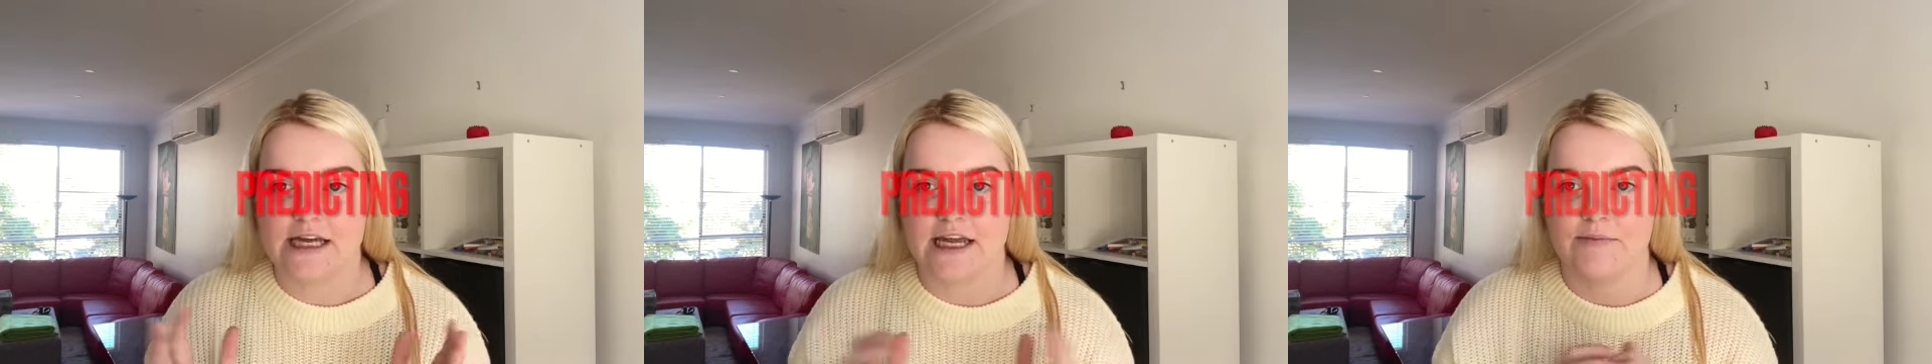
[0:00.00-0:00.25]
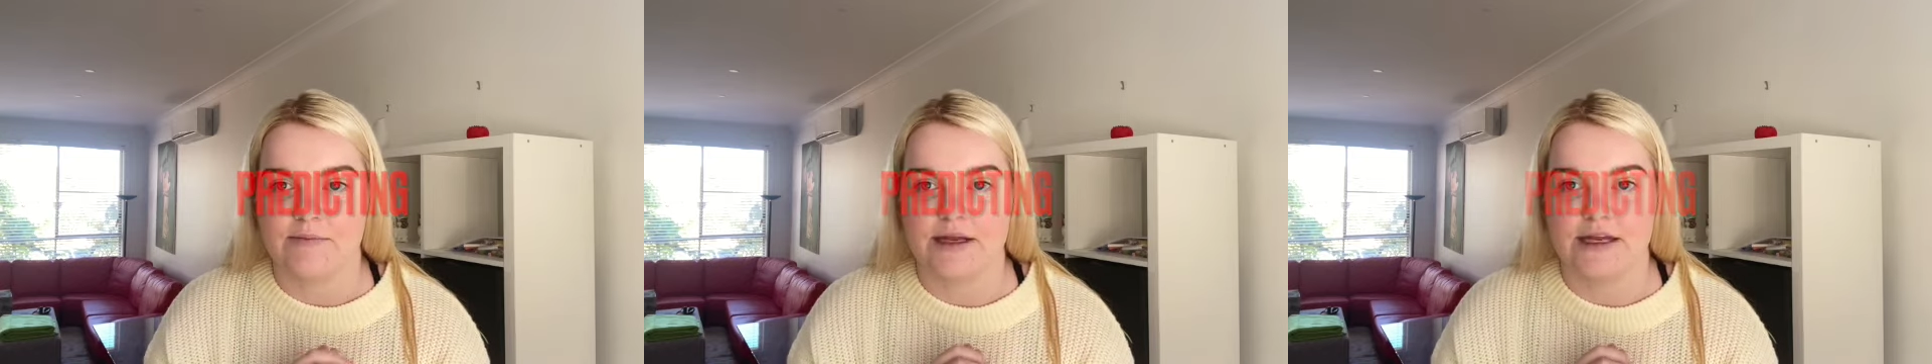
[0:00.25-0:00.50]

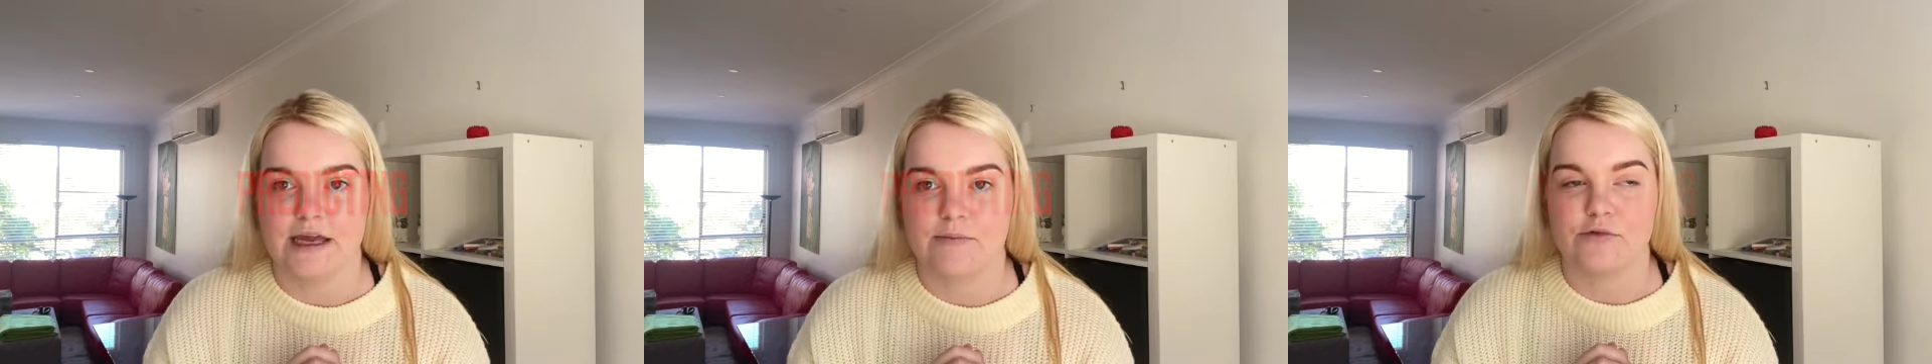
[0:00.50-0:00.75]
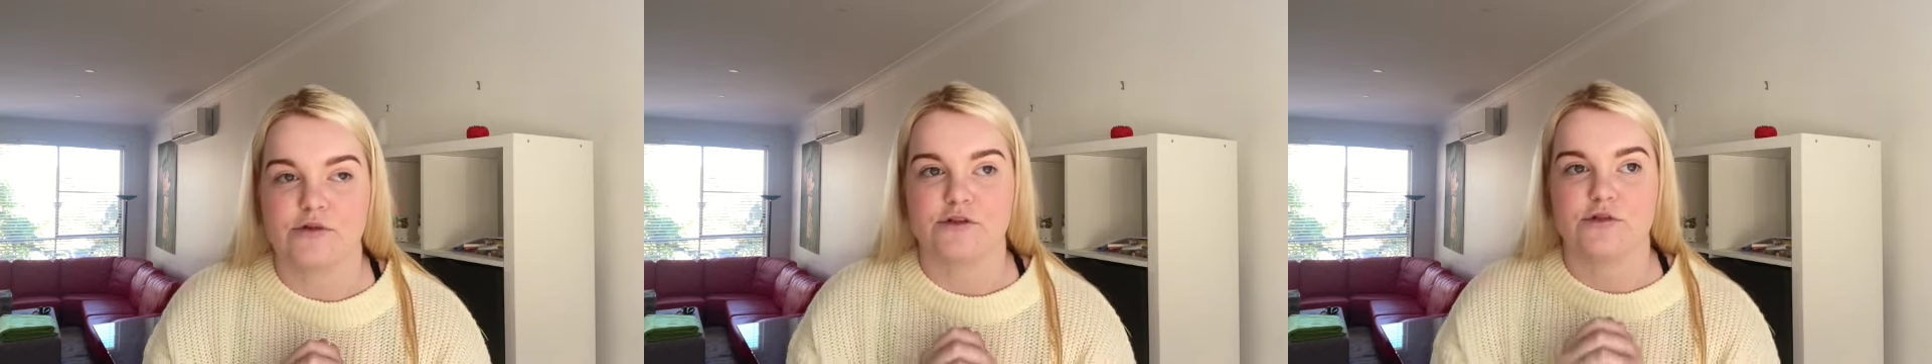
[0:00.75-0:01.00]
and being able
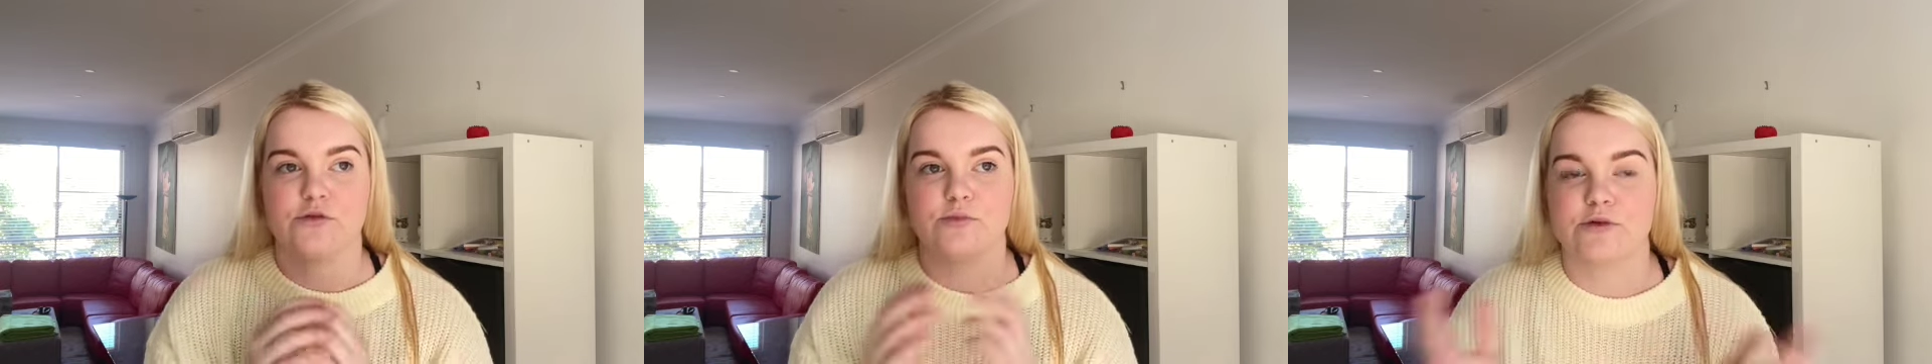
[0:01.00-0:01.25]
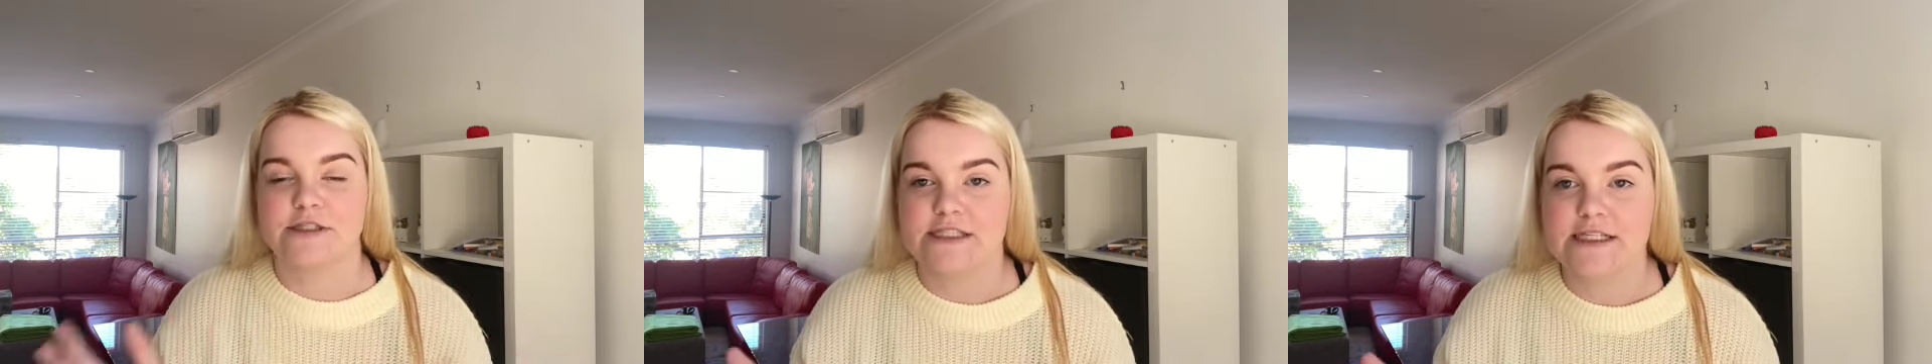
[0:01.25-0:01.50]
to
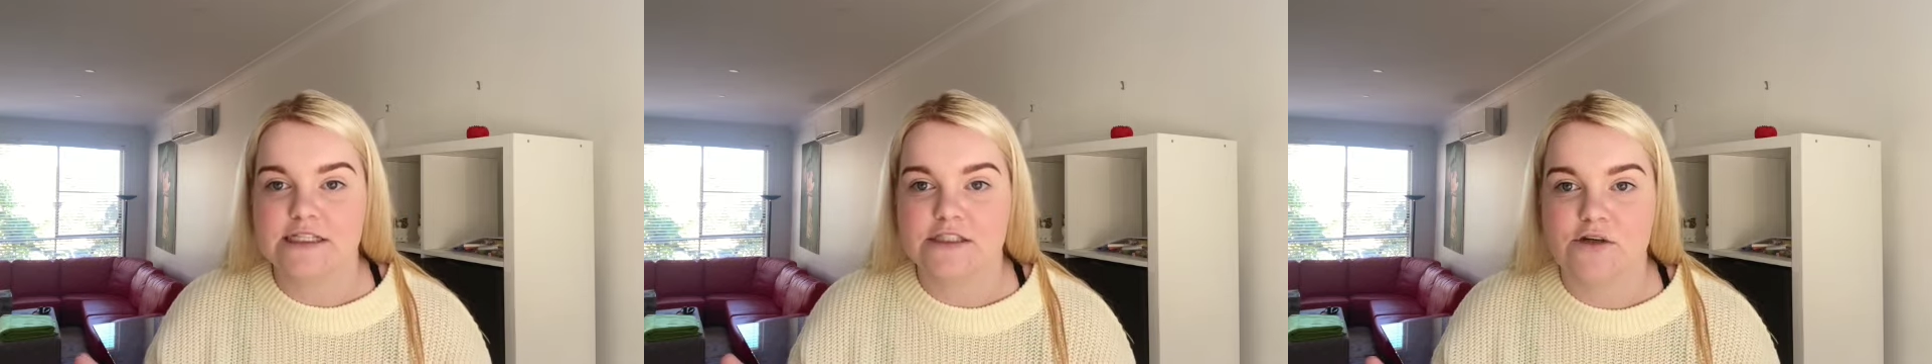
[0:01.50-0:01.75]
predict